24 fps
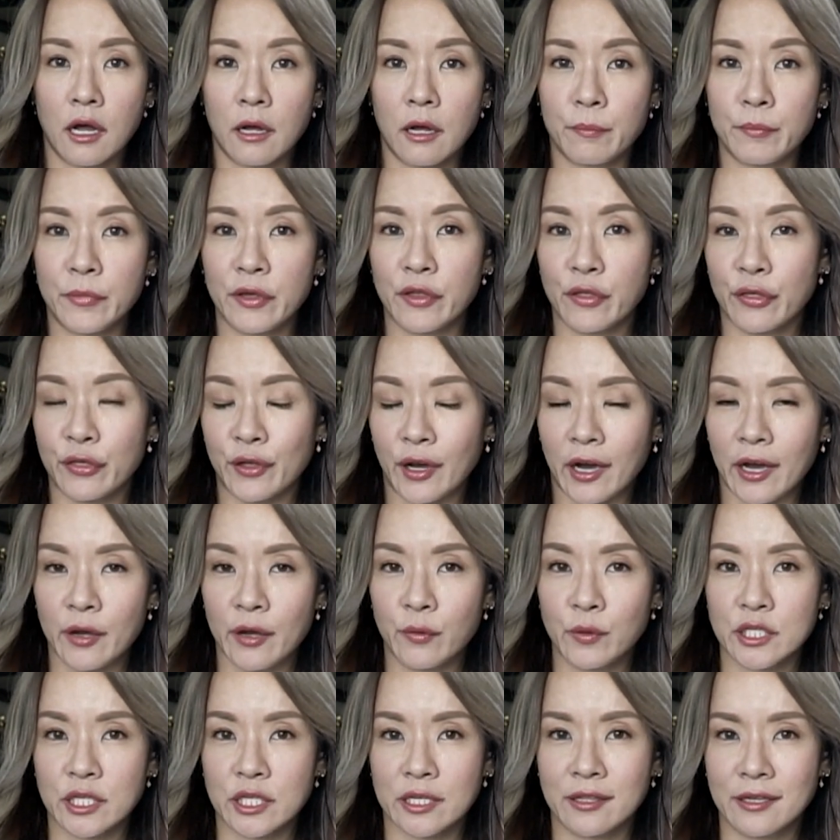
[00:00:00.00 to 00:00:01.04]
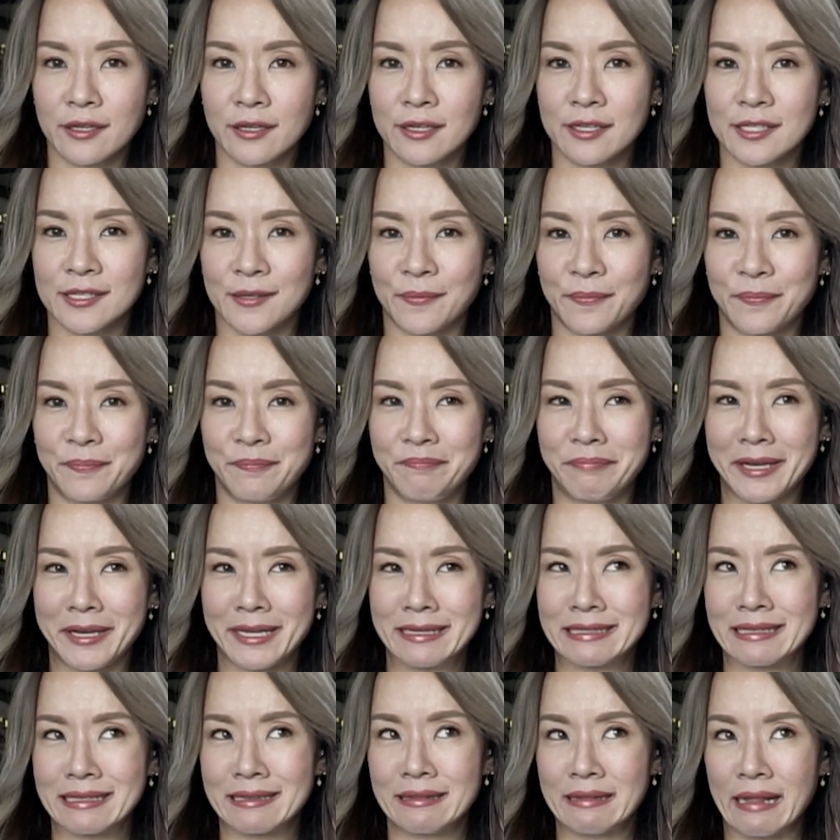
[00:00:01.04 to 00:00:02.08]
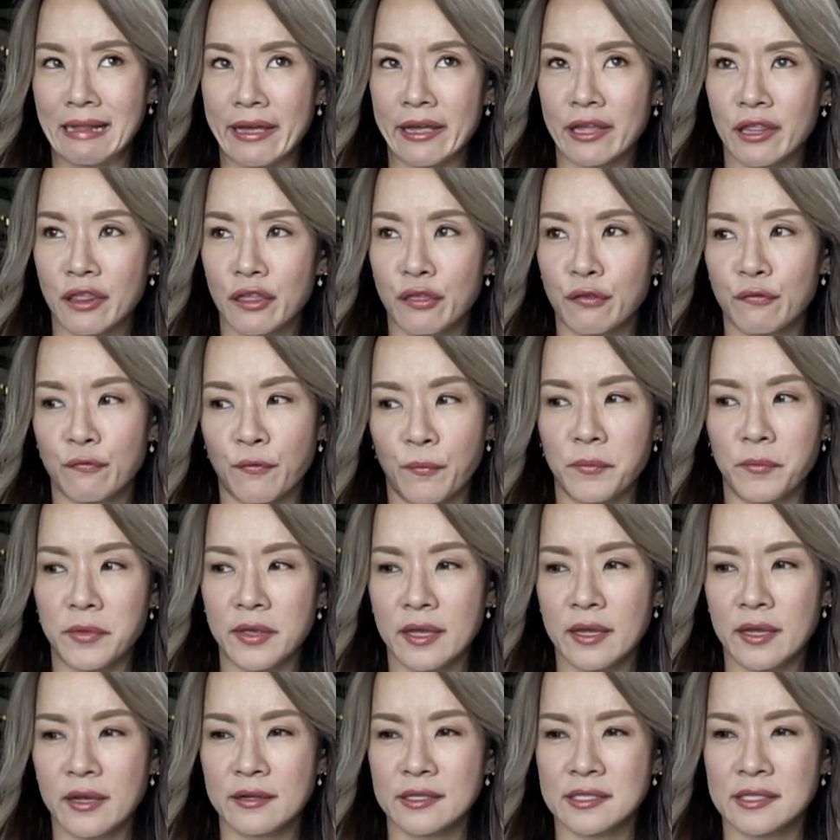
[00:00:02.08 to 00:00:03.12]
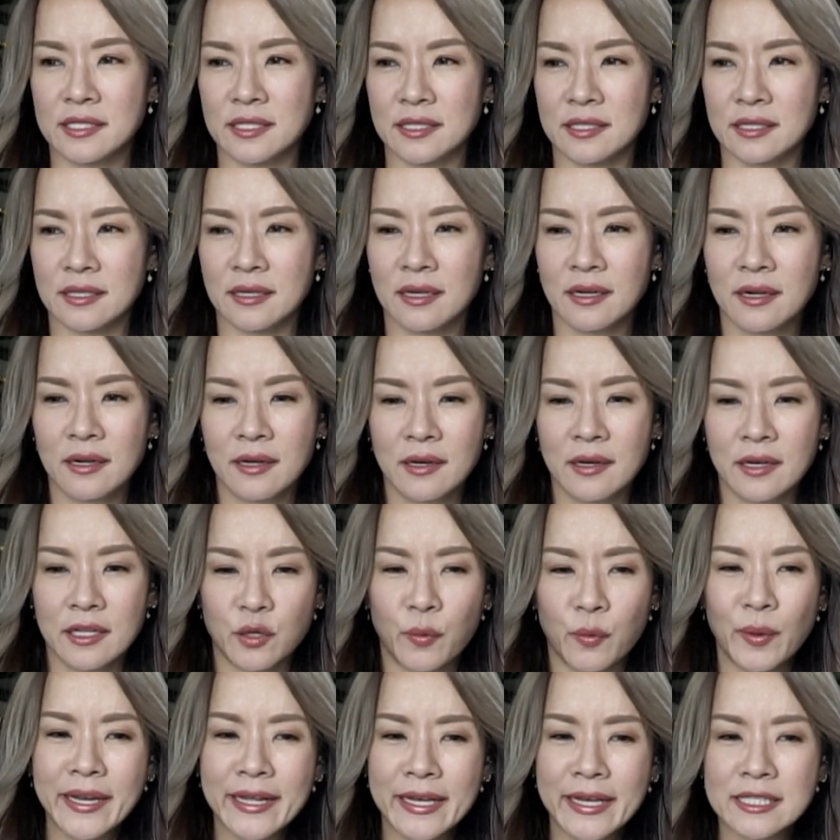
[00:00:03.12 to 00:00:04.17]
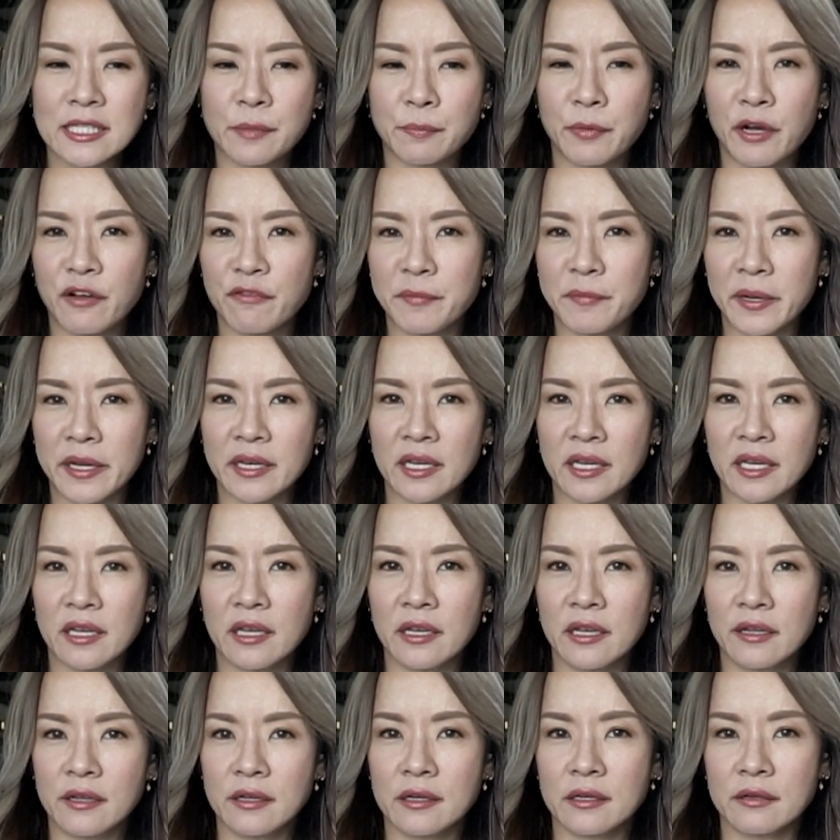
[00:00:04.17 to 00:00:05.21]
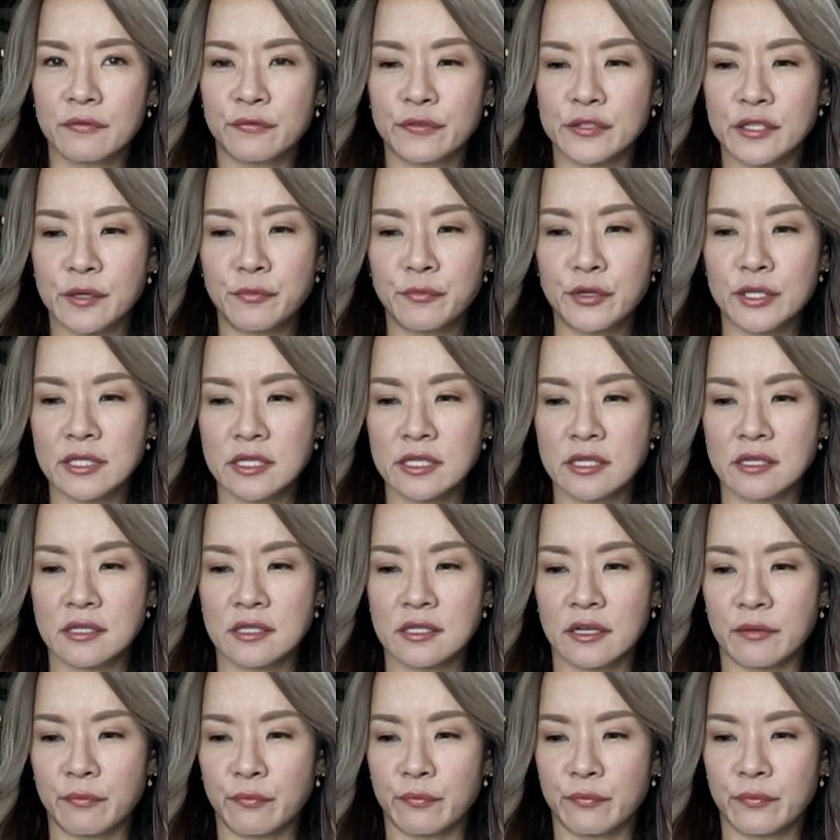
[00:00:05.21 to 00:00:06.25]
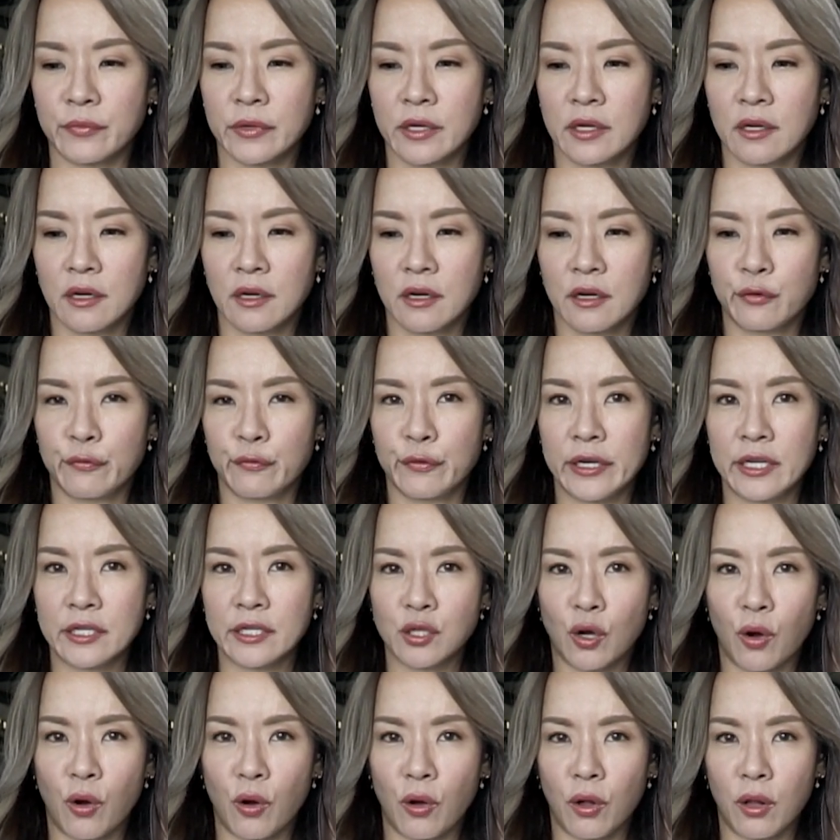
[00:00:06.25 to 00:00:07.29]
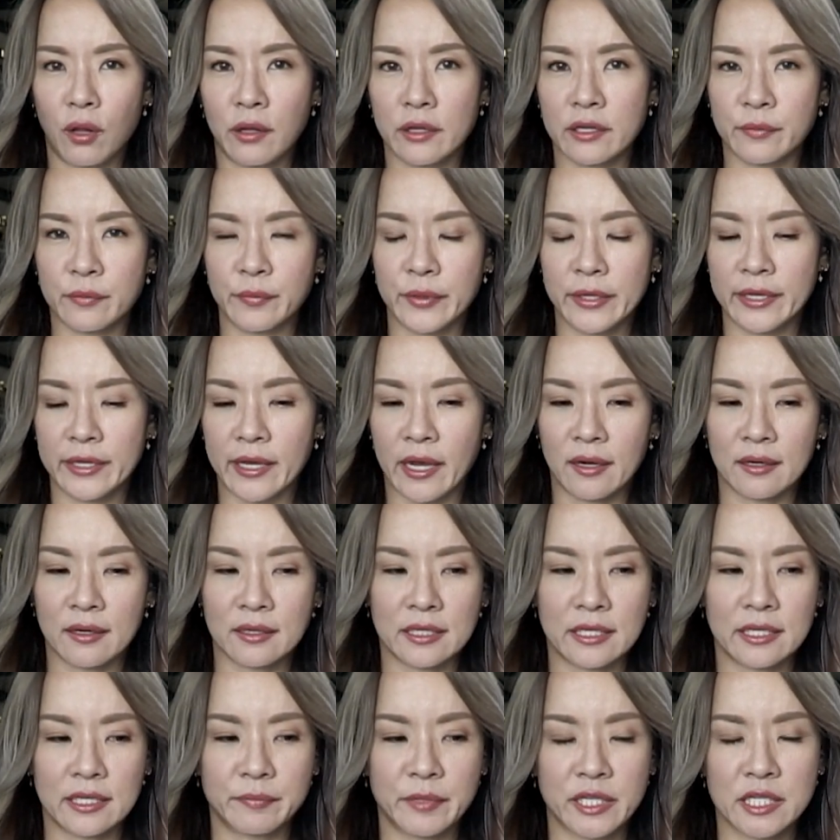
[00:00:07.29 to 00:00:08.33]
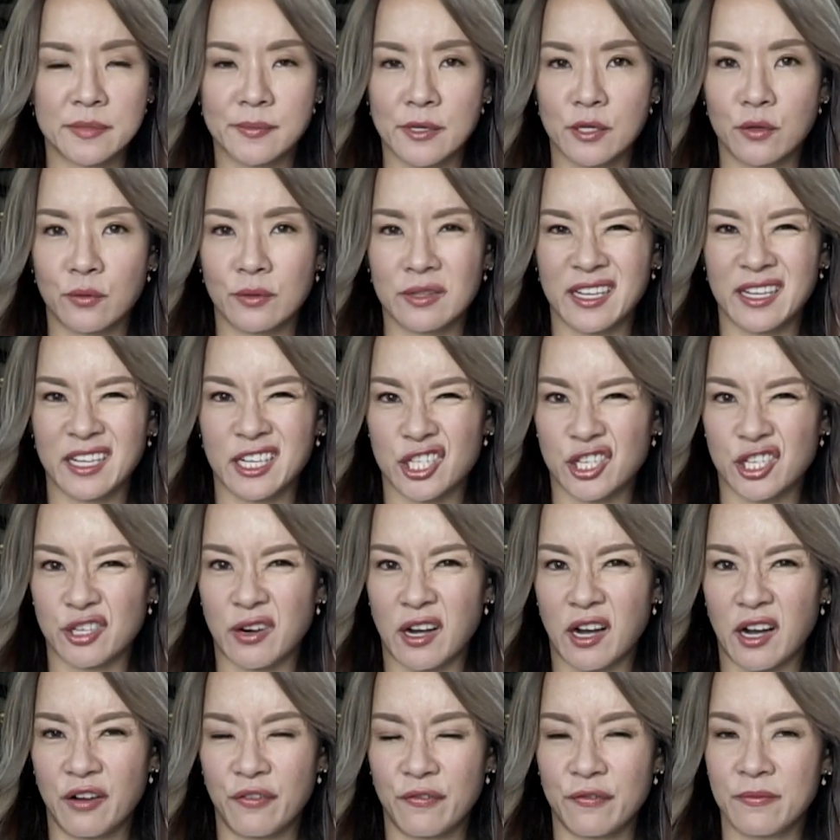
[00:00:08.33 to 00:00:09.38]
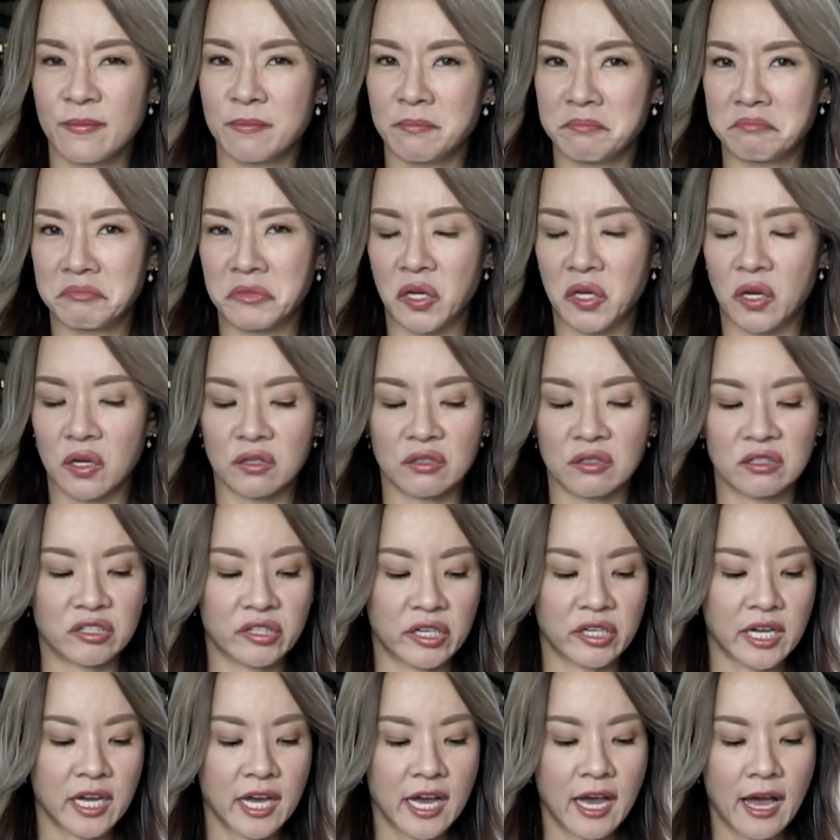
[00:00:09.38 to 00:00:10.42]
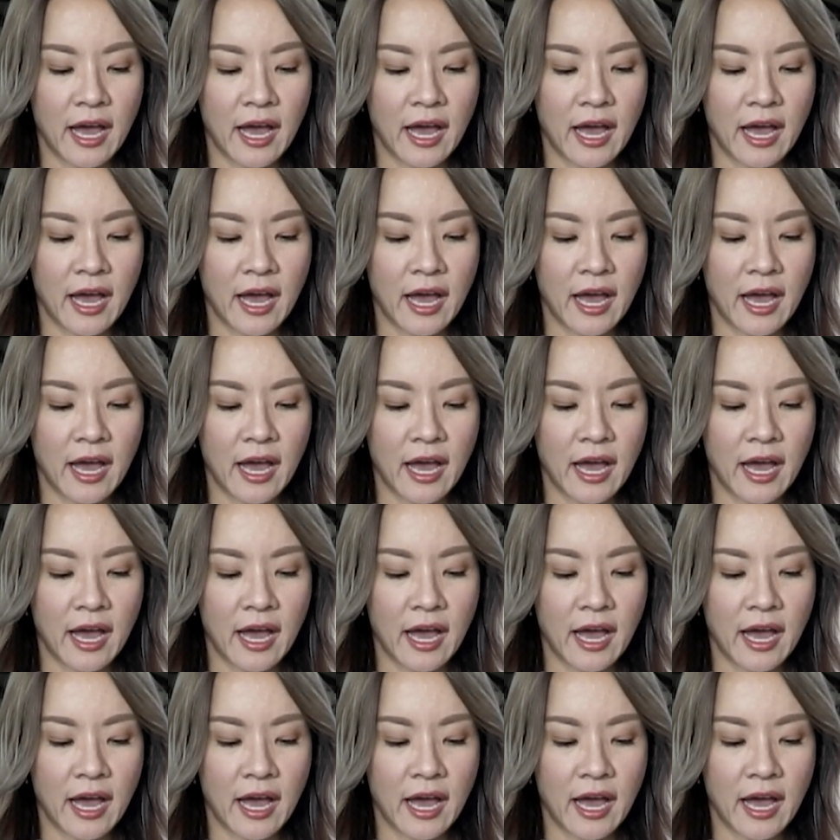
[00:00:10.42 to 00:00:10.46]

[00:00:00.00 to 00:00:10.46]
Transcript: mid-thigh, which I think is a better length for me, because the one that hits above my knee, for some reason, because I'm really tall and a bit gangly, it makes me look like a giraffe. Not a good look.